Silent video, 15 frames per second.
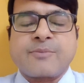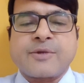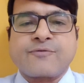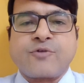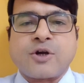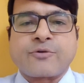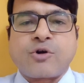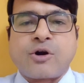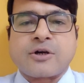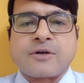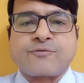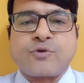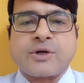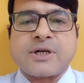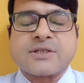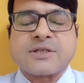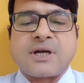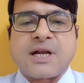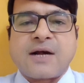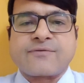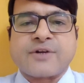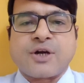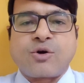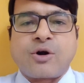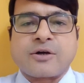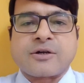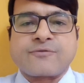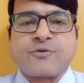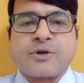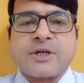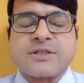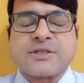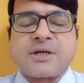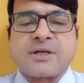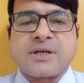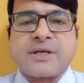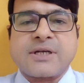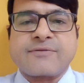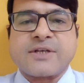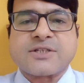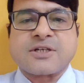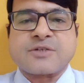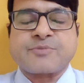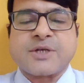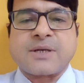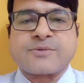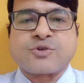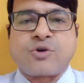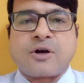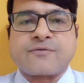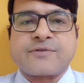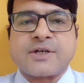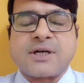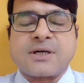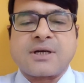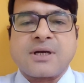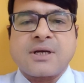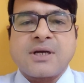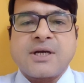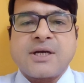before quarter four result. After quarter four result, investors becomes confident.